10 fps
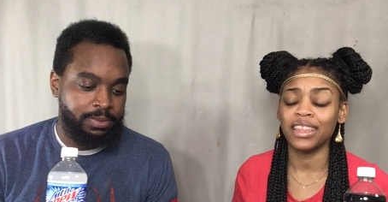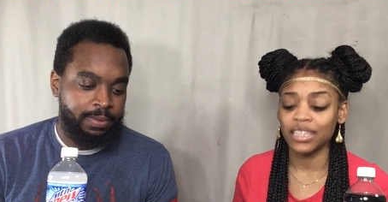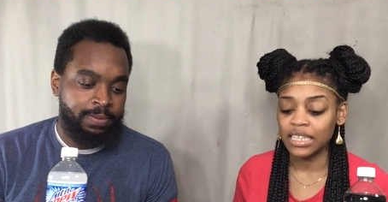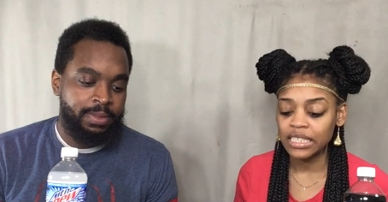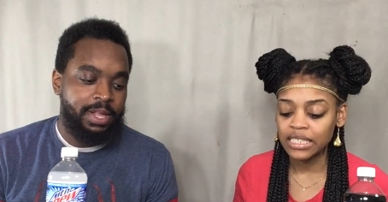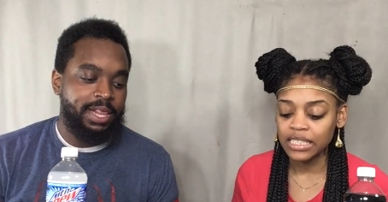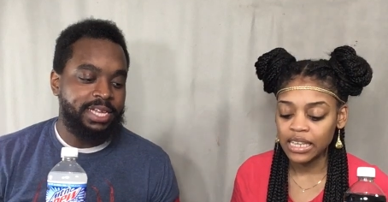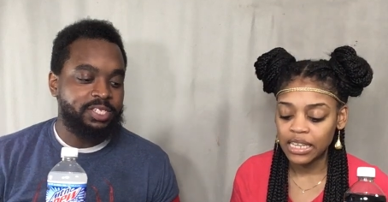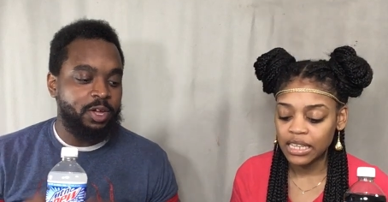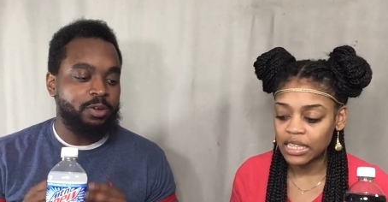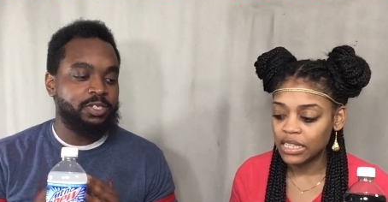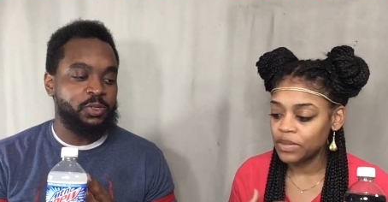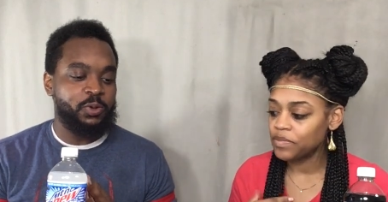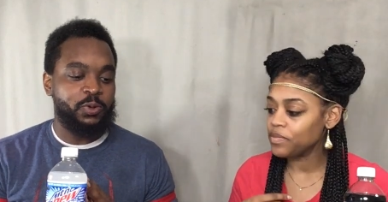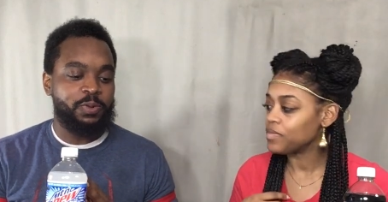Speaker 1: the least.
Speaker 2: Let's go
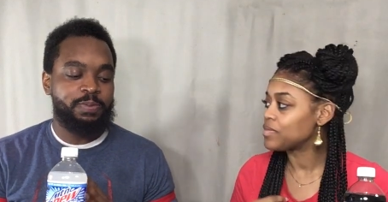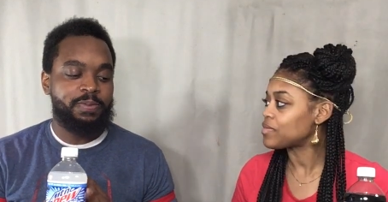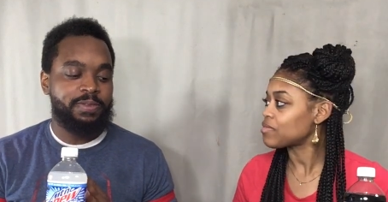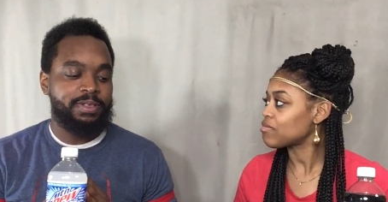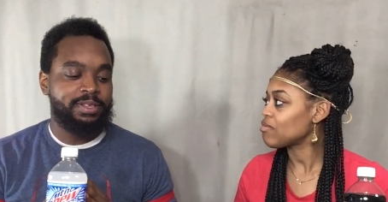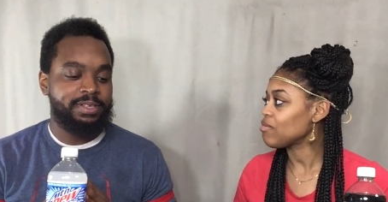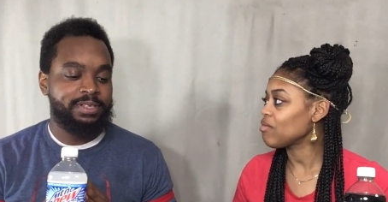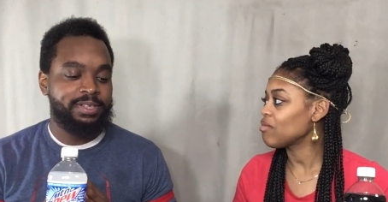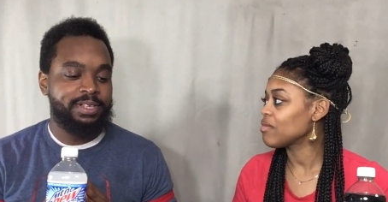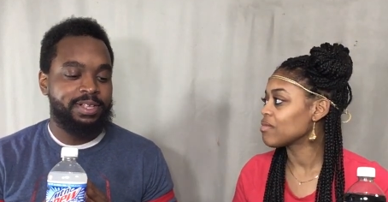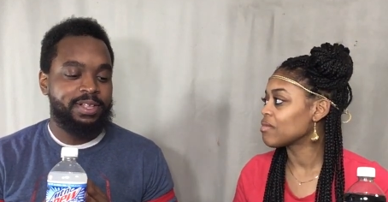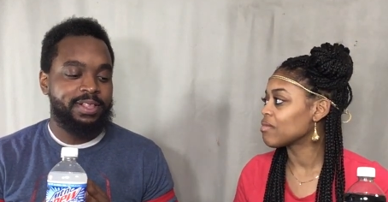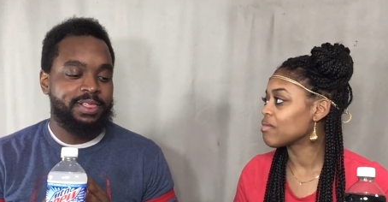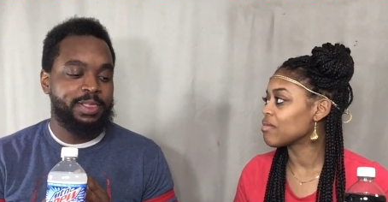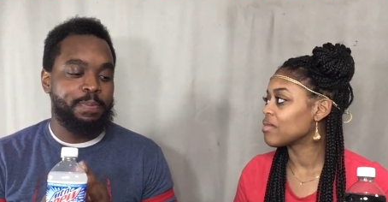to
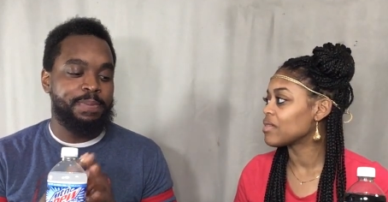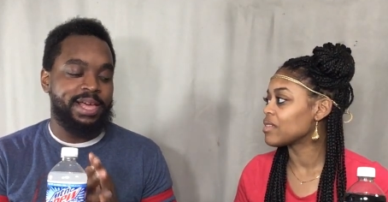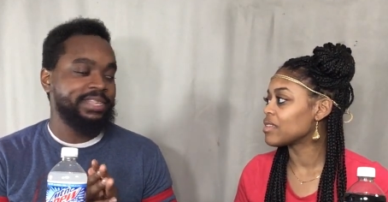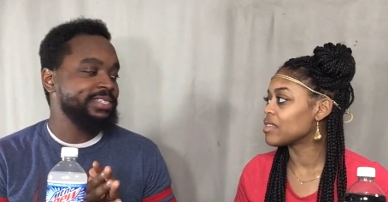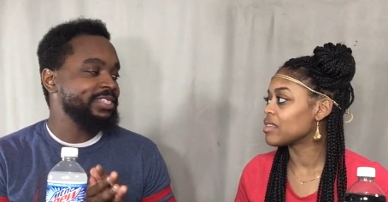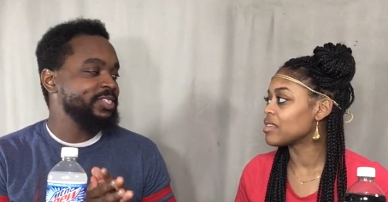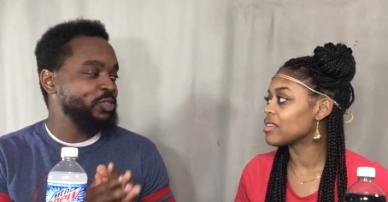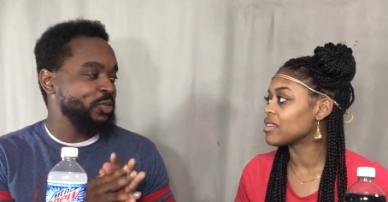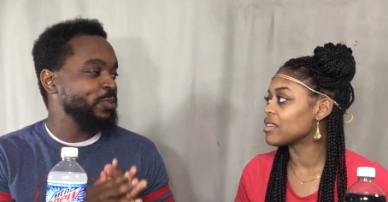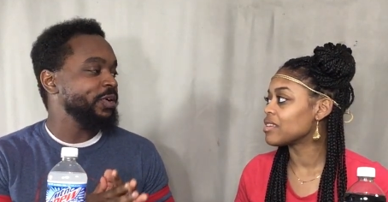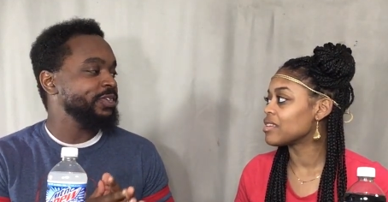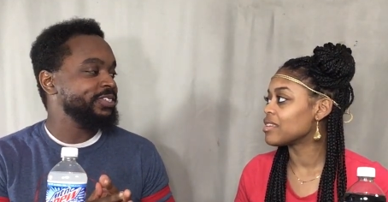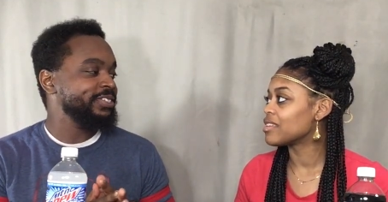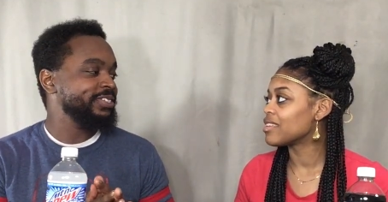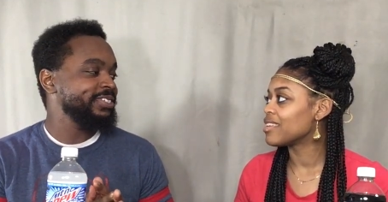the best to the
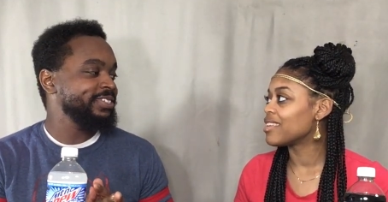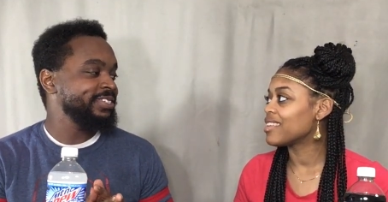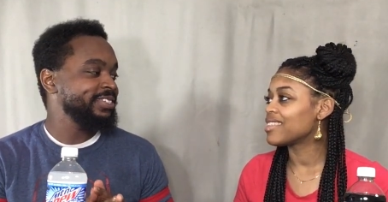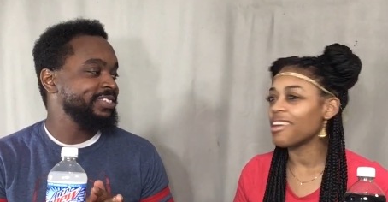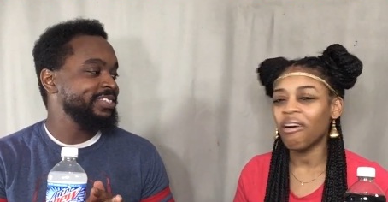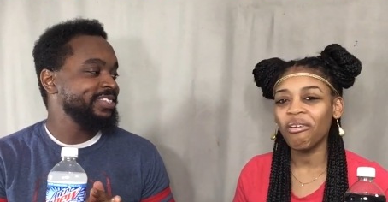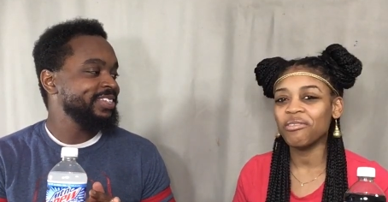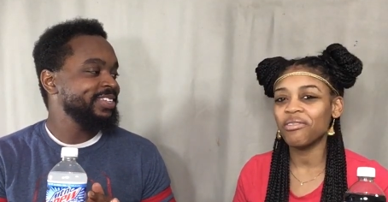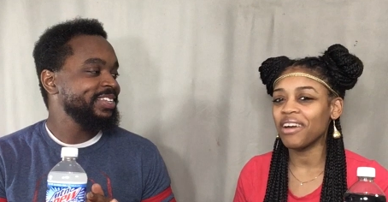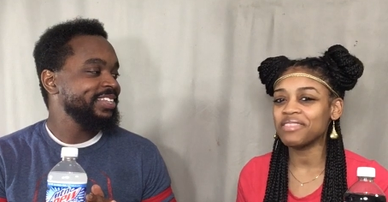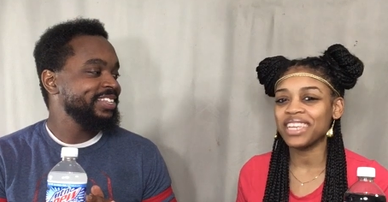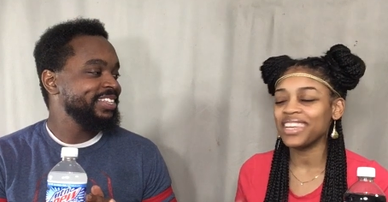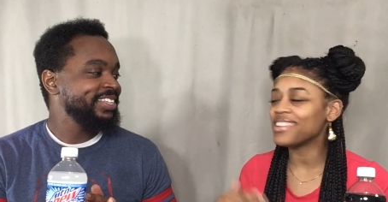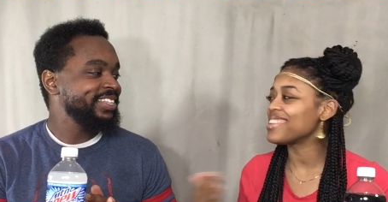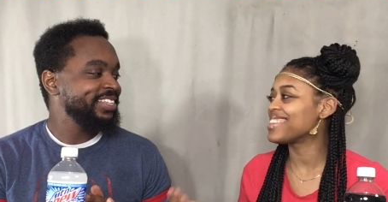worst.
Speaker 1: No, you have to
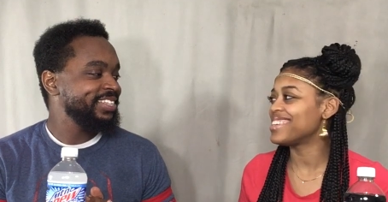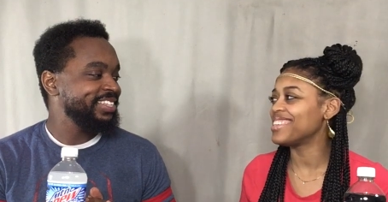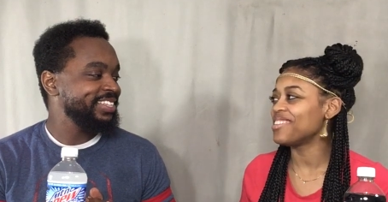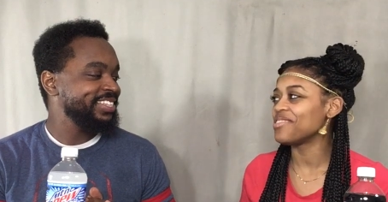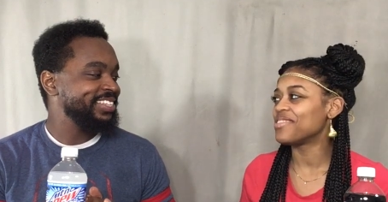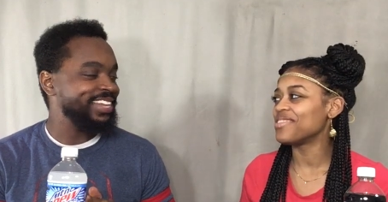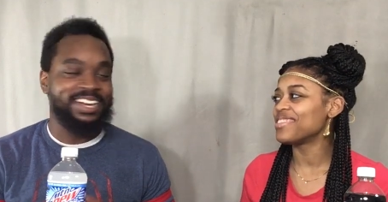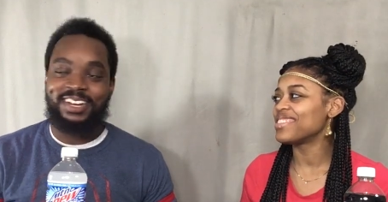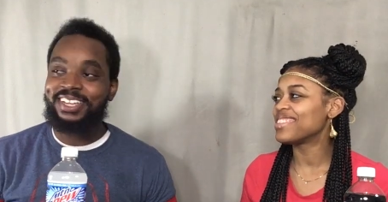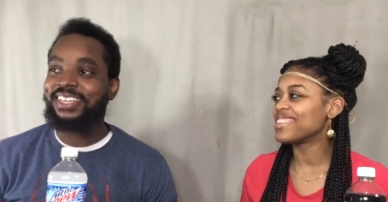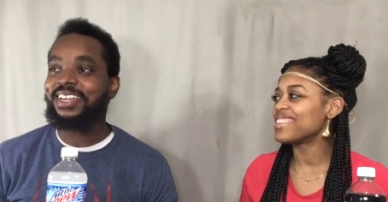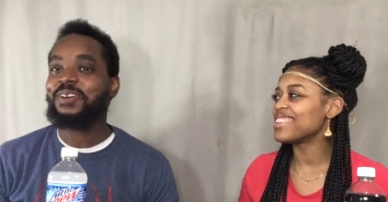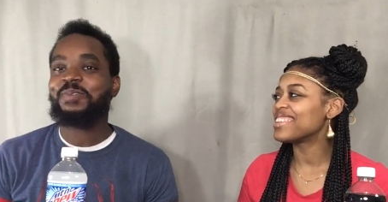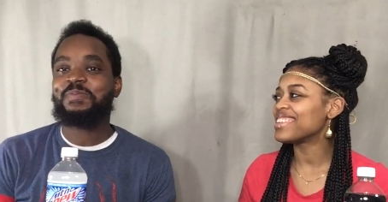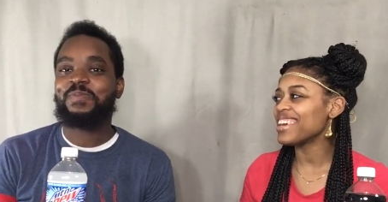end on a good note.
Speaker 2: End on a good
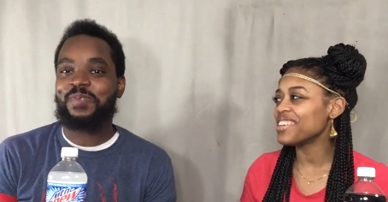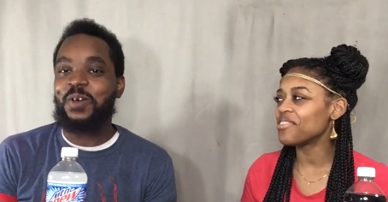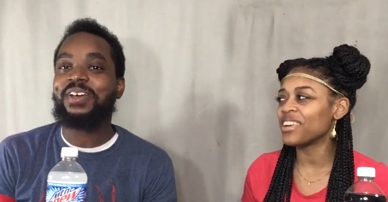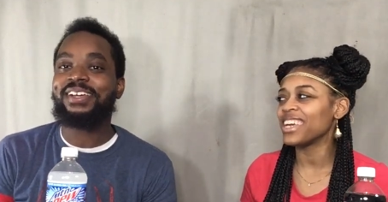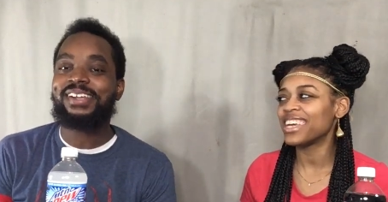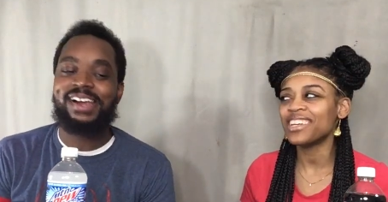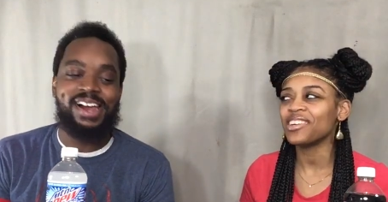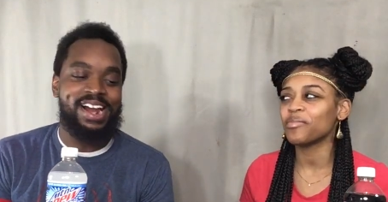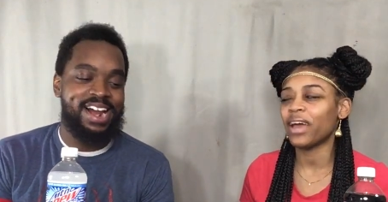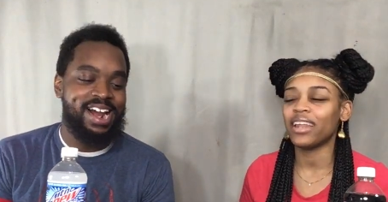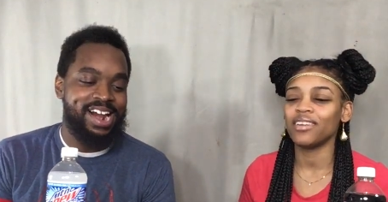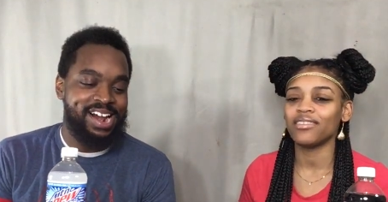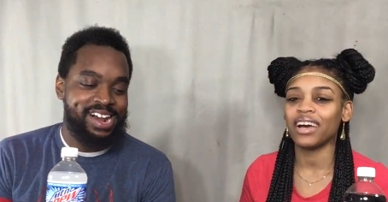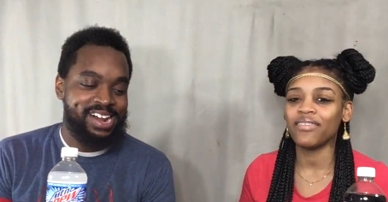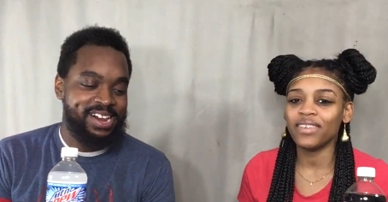note? Yeah, you okay. can't
Speaker 1: end on a bad
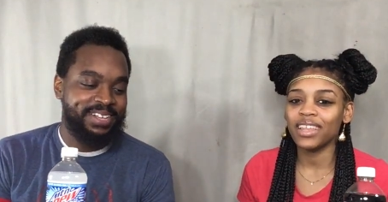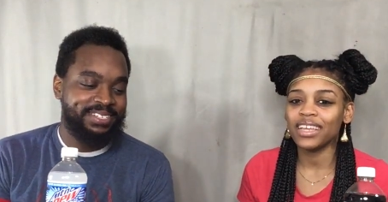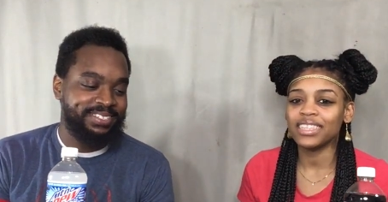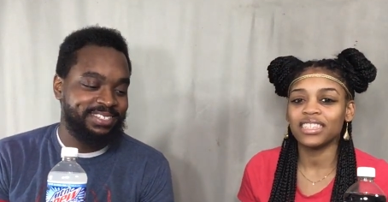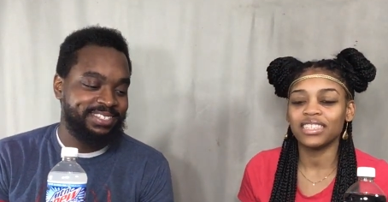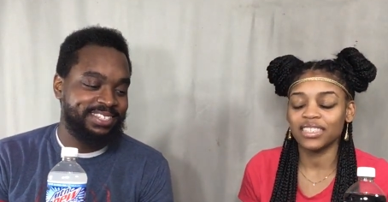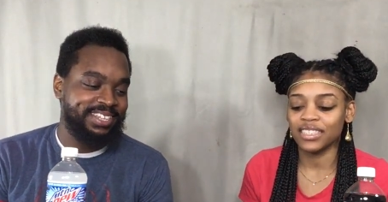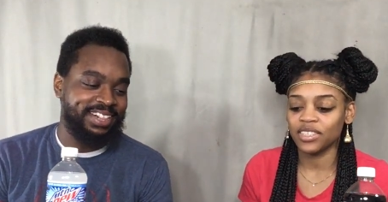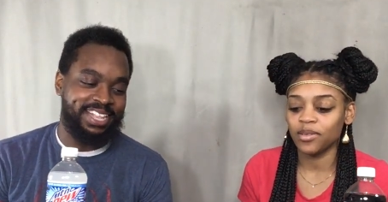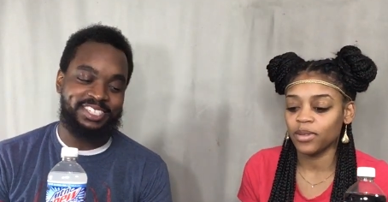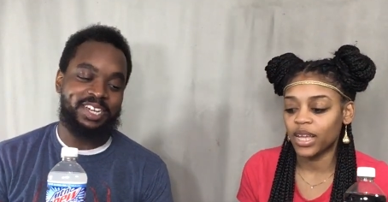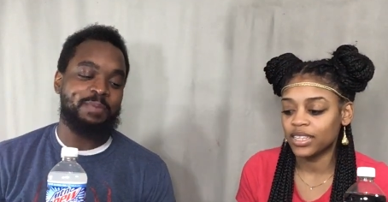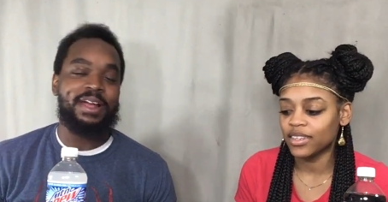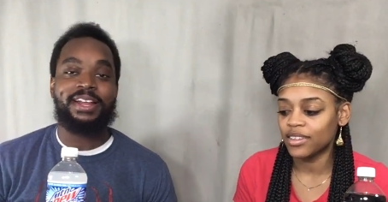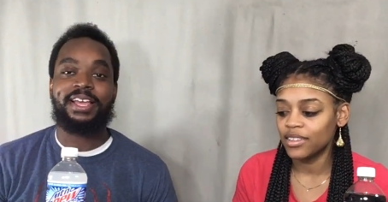note. I feel like that's just a terrible Let's
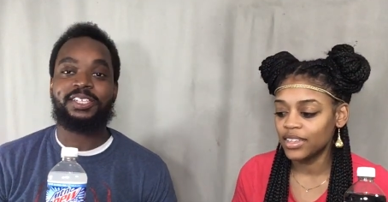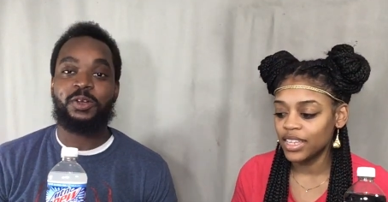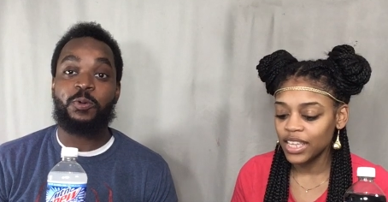jump idea. right
Speaker 2: in. So